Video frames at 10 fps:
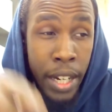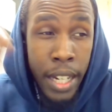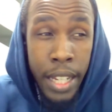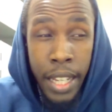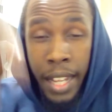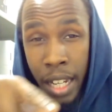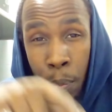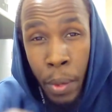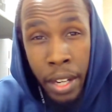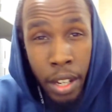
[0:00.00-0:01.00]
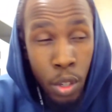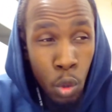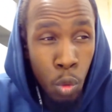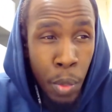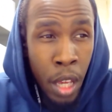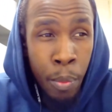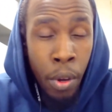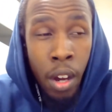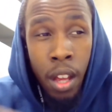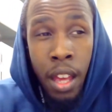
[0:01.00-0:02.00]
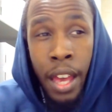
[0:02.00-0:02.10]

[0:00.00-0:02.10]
in the Independent newspaper,